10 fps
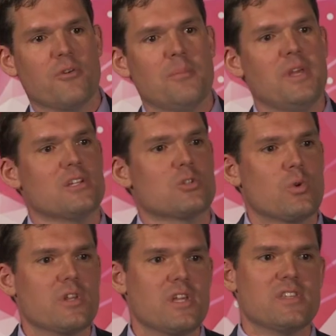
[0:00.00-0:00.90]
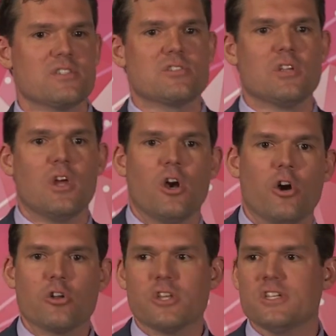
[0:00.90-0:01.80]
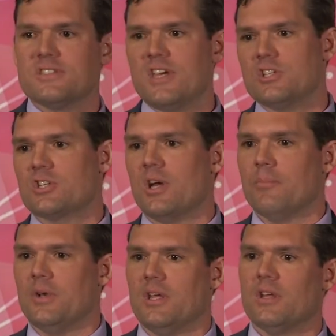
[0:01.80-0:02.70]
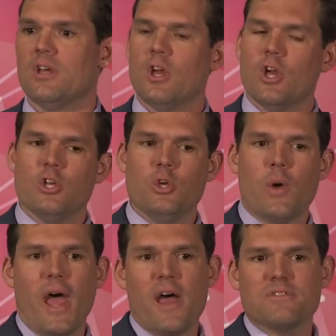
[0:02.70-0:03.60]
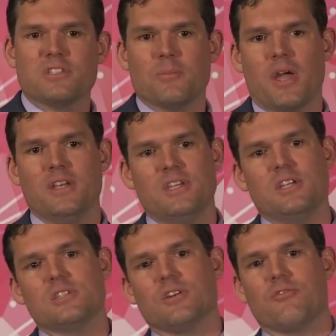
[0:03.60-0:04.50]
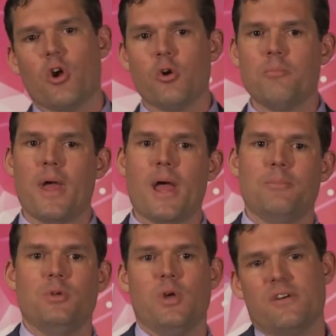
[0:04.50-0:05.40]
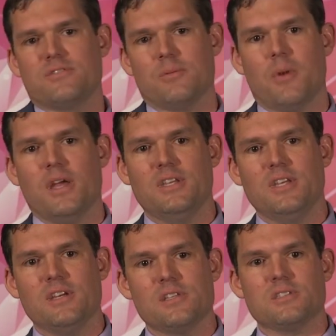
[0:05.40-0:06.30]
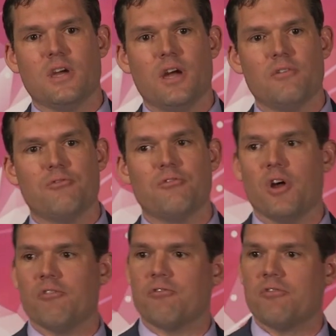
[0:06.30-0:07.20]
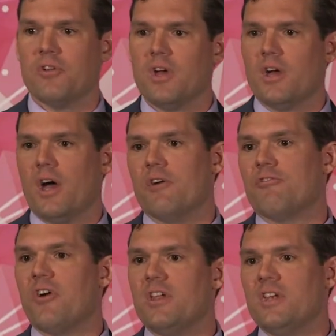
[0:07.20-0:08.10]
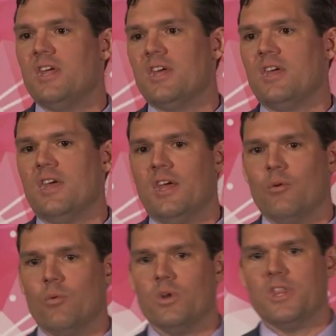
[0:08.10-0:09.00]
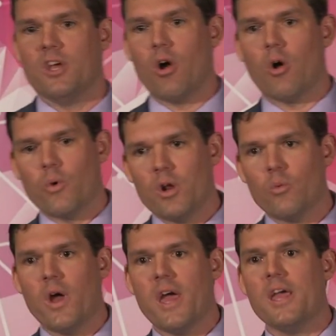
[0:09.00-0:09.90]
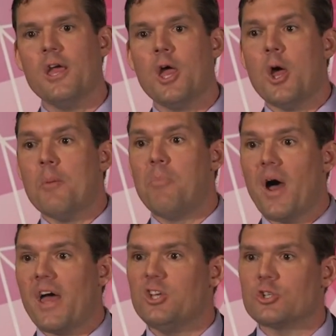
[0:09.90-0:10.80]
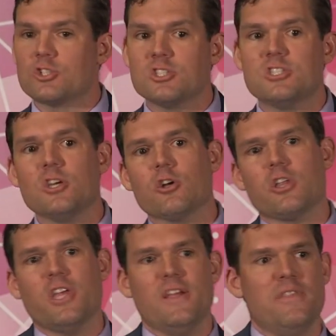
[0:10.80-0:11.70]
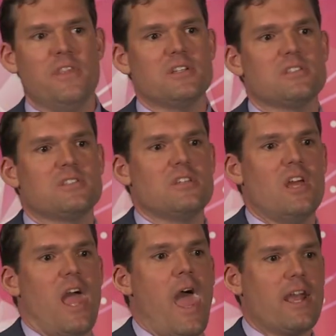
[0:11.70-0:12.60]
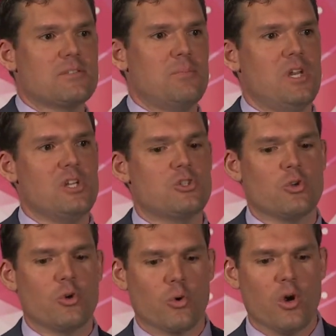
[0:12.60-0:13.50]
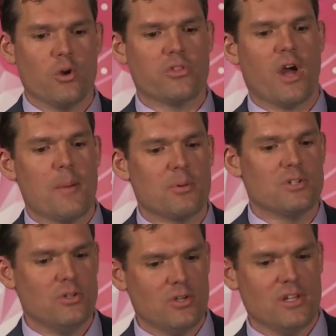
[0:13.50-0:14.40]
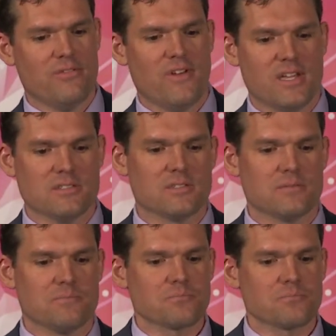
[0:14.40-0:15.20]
for me is really this early stage company. You have some ideas of roadmap, you have some ideas of funding and what they call runway, but you're still in this exponential growth opportunity phase